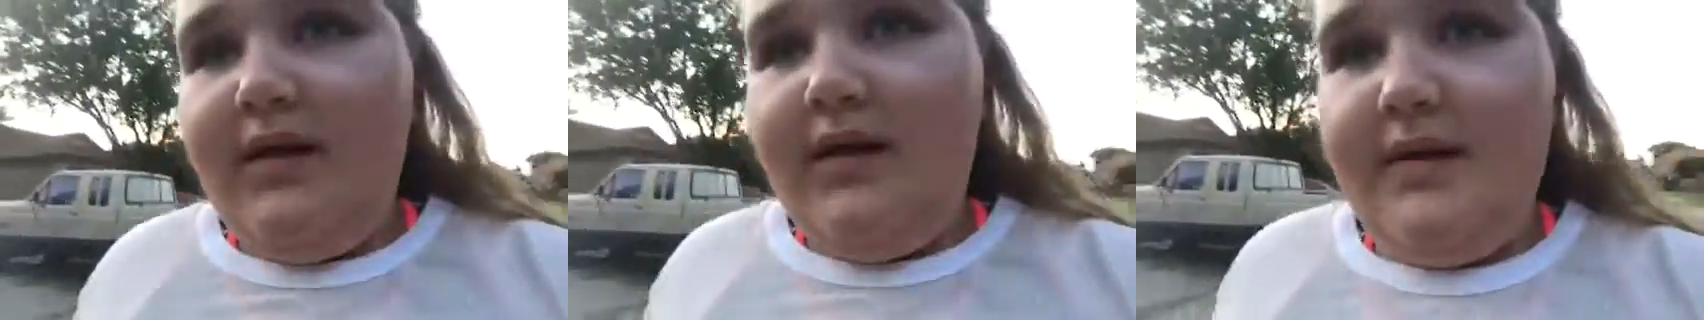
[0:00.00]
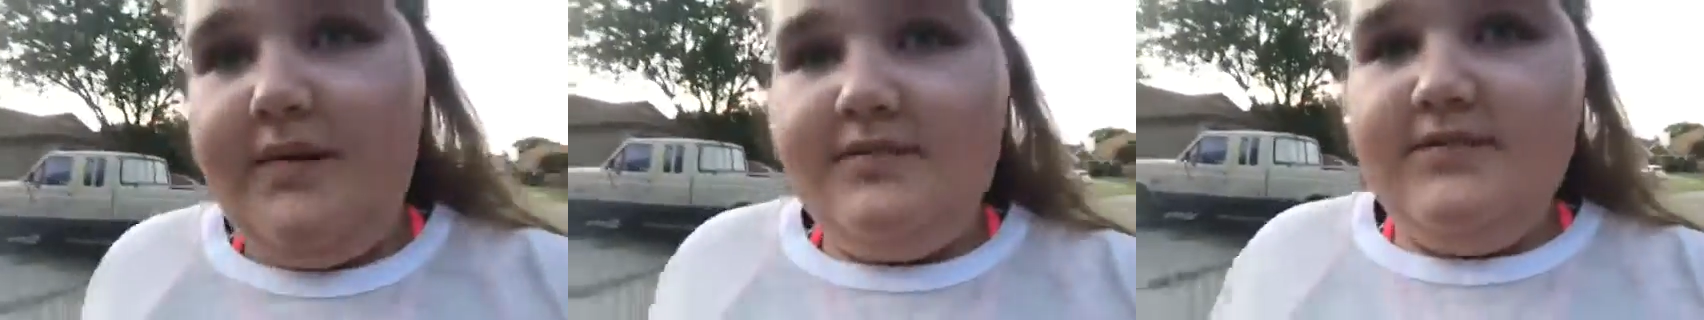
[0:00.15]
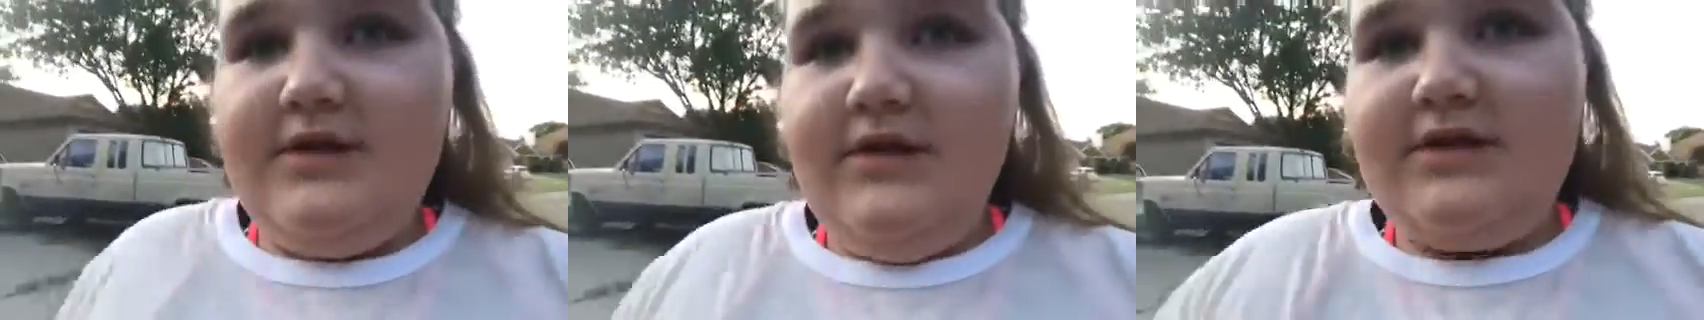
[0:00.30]

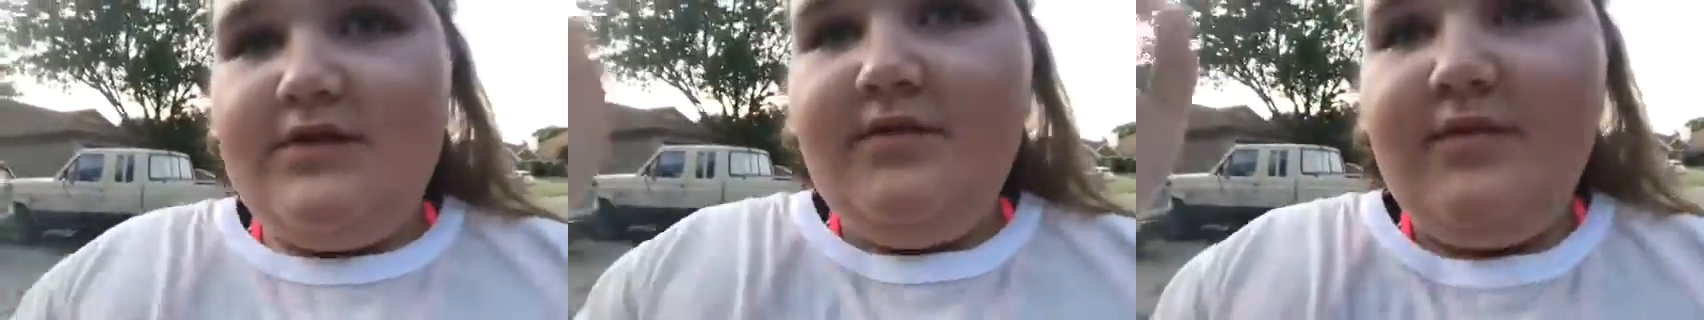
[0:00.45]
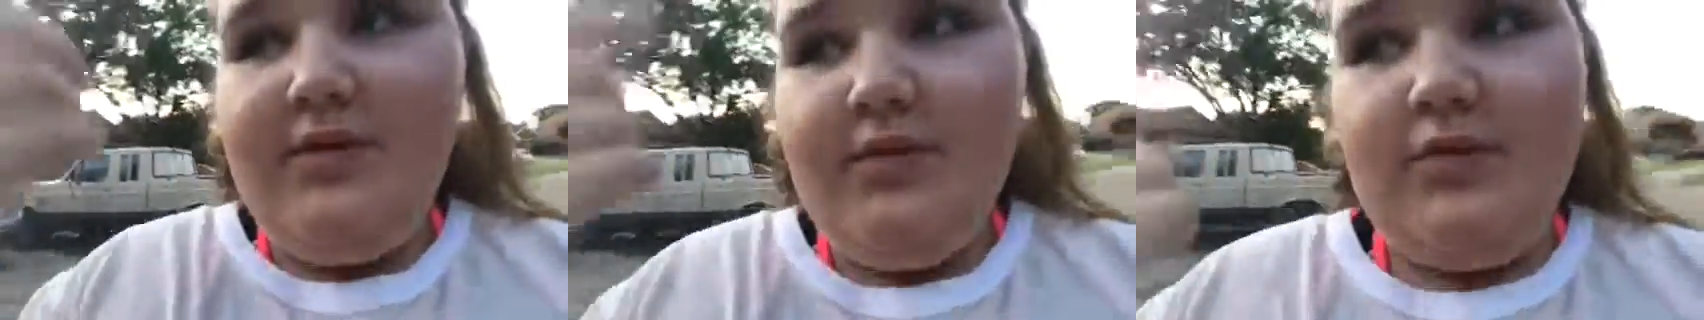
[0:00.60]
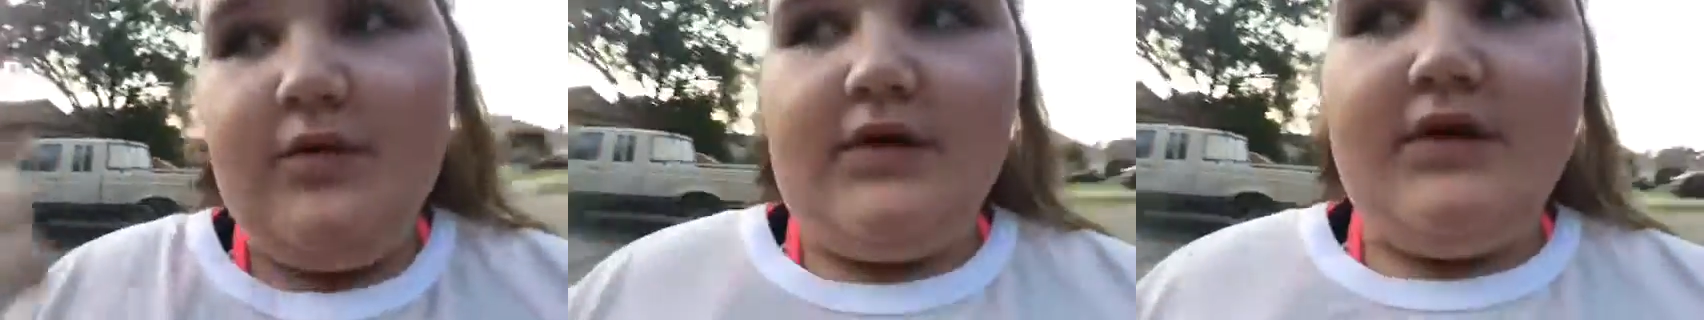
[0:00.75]
I'm just
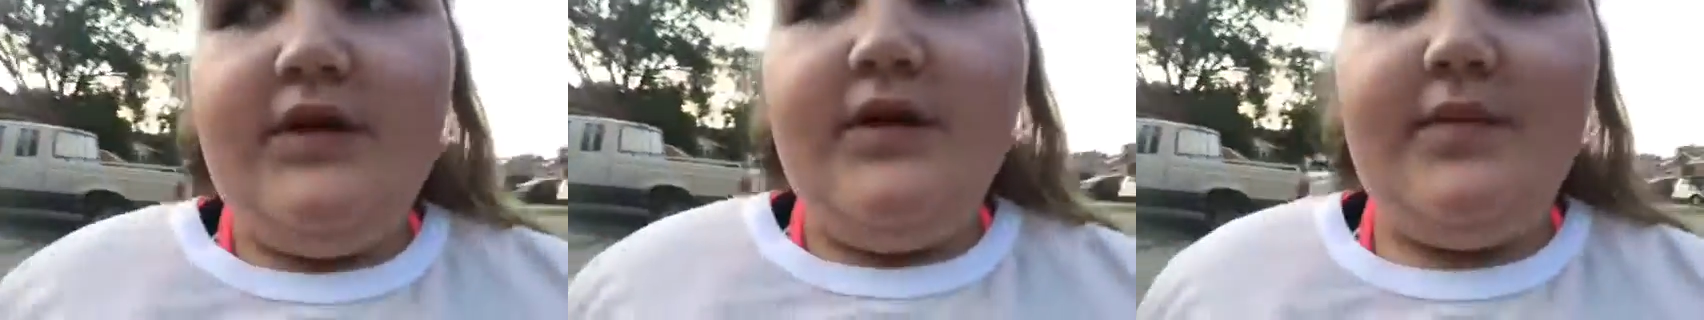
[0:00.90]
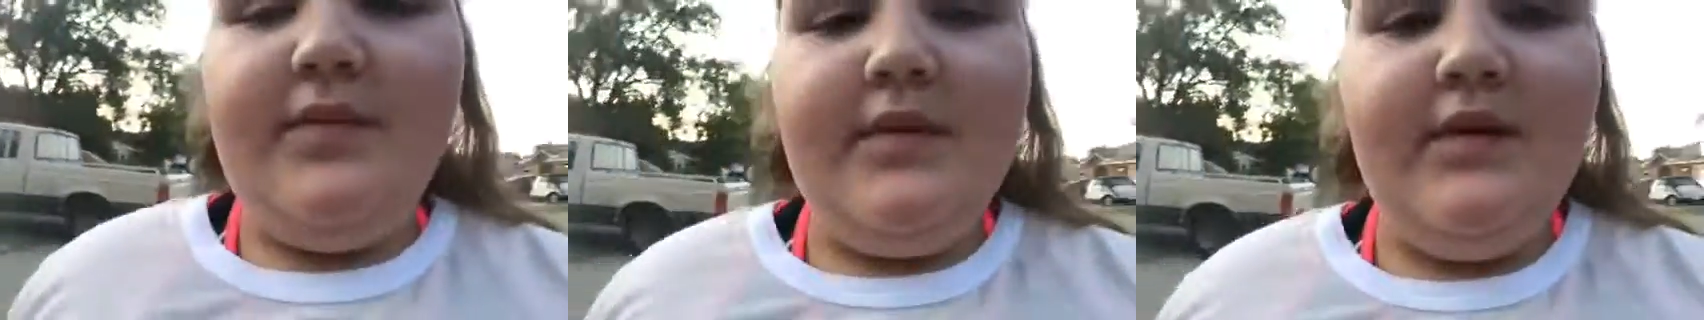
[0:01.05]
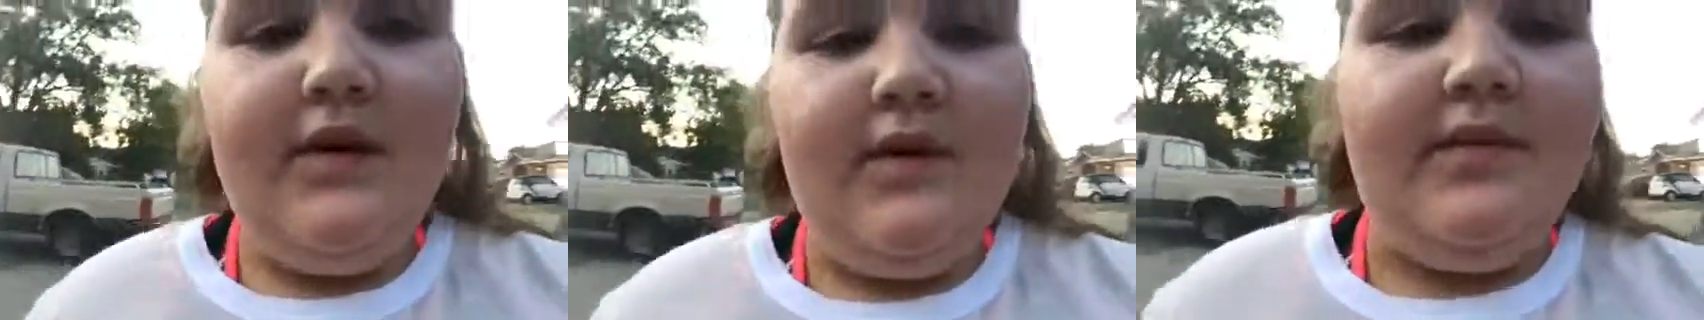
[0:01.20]
gonna be walking
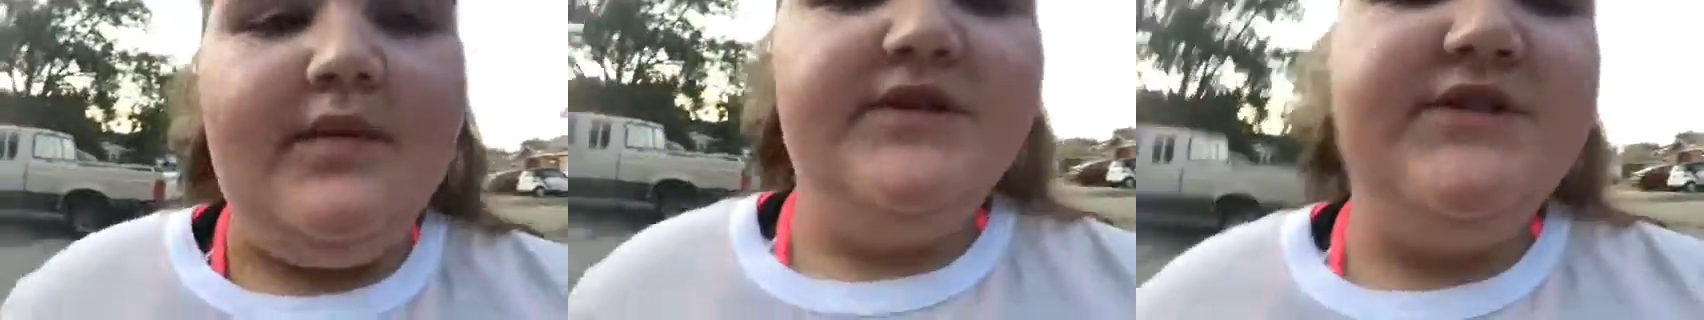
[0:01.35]
up and down